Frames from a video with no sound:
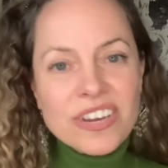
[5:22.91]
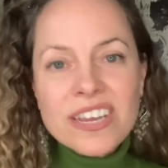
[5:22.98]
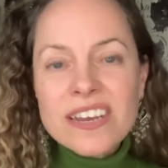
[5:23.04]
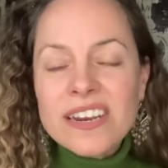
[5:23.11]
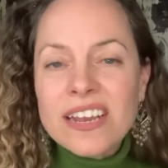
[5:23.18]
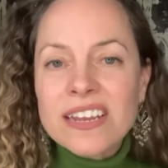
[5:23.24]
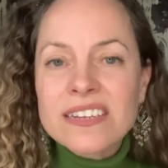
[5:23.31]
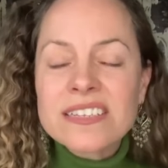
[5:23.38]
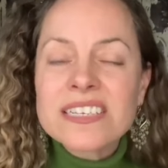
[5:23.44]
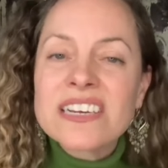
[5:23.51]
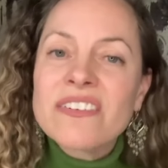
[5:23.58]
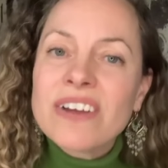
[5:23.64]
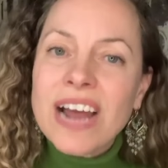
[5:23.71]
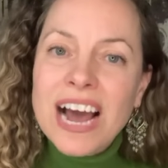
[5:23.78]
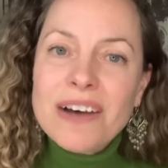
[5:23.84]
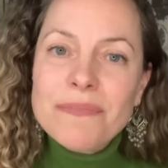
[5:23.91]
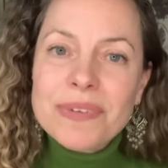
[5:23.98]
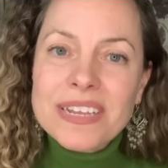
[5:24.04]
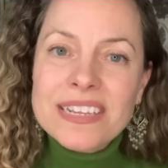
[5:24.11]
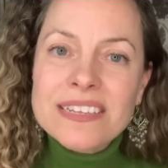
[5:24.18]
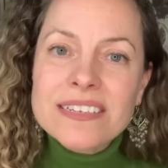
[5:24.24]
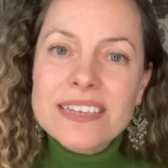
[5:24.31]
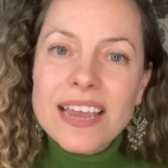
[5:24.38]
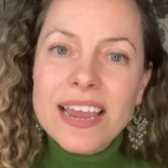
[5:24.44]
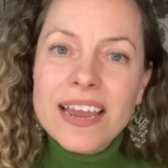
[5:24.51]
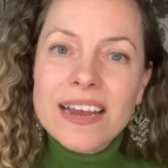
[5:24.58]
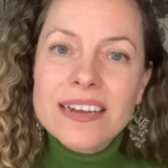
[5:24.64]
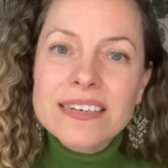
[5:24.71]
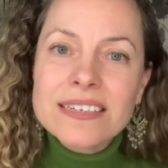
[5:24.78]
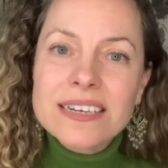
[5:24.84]
it and see what happens,
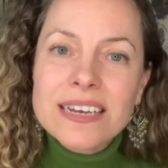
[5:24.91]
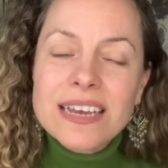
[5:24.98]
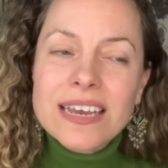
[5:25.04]
and